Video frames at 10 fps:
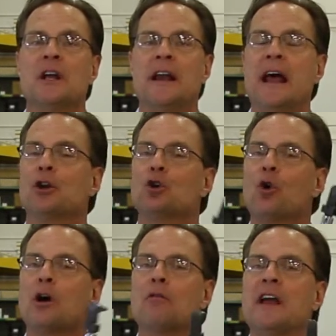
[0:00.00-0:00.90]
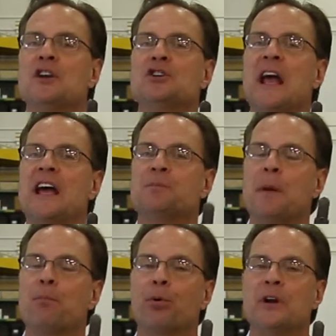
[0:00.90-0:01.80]
Now the torque wrench has
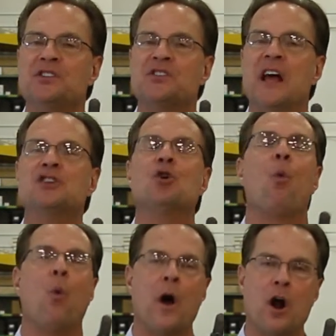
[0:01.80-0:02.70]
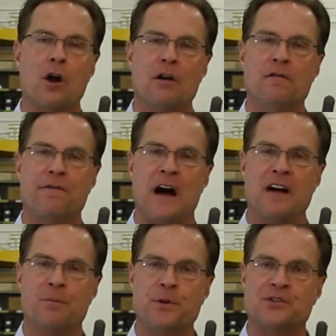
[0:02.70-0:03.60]
been preset to
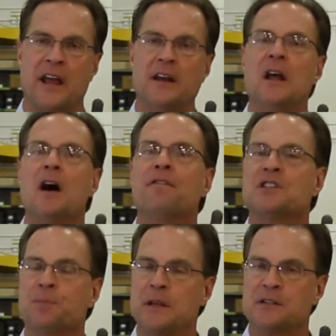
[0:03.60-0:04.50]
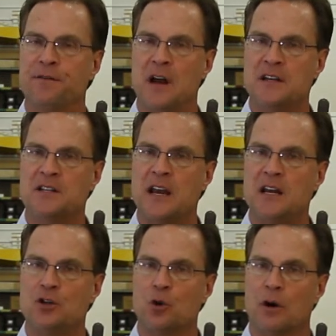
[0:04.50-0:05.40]
105% of the specified
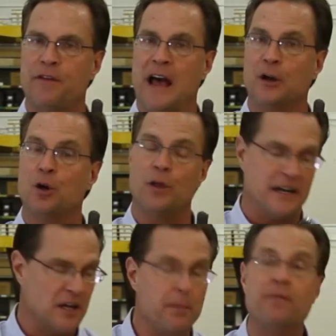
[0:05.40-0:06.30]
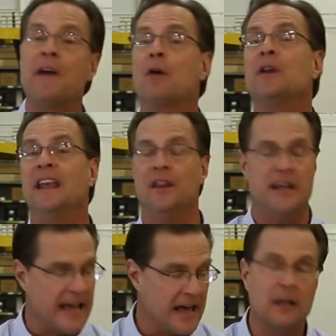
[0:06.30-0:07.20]
tightening torque value that can be found in the
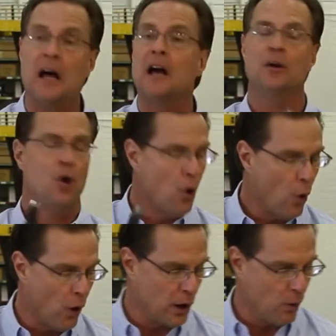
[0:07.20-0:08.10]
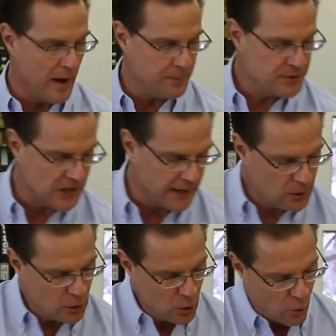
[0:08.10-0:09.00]
catalog, on our website,
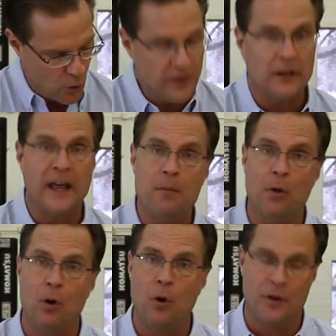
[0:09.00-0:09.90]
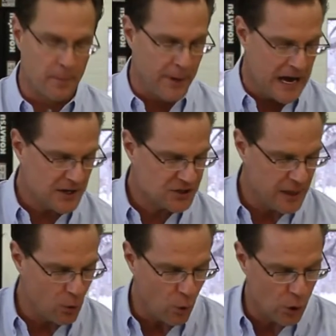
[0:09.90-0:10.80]
on the label on the box,
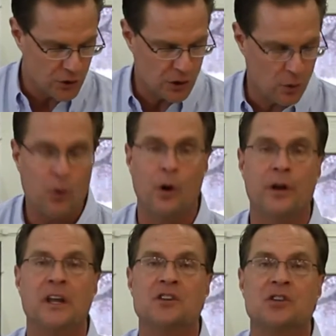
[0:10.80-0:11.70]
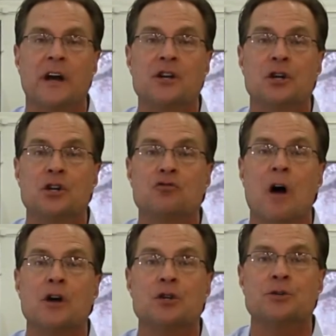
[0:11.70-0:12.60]
and also on the installation
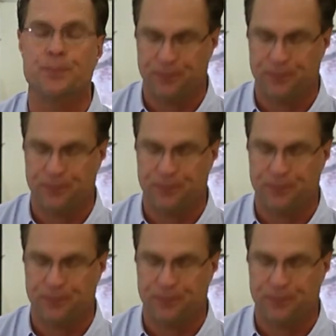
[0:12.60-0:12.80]
instructions.